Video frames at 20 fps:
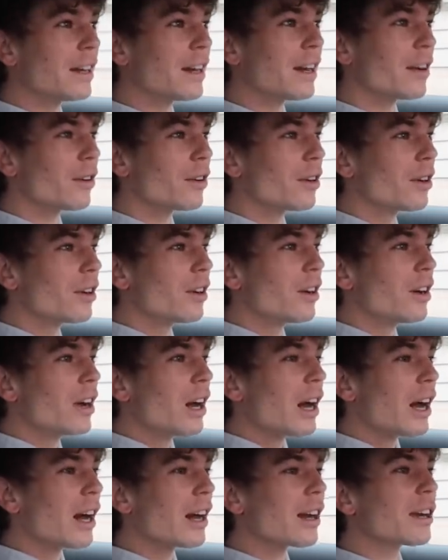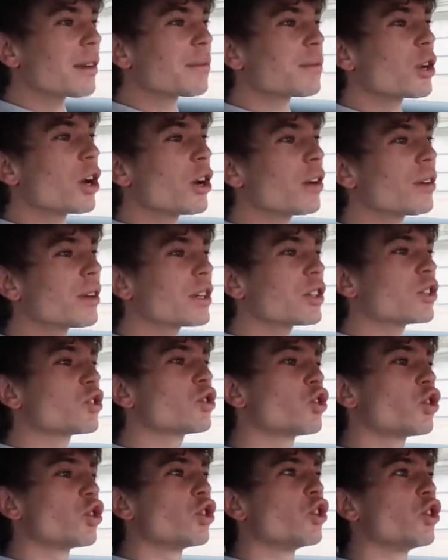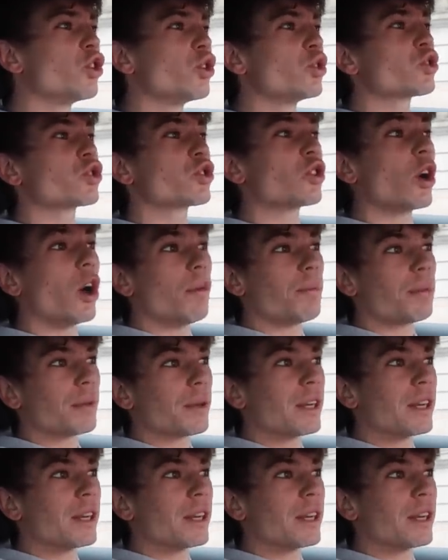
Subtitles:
Now, I am going to stop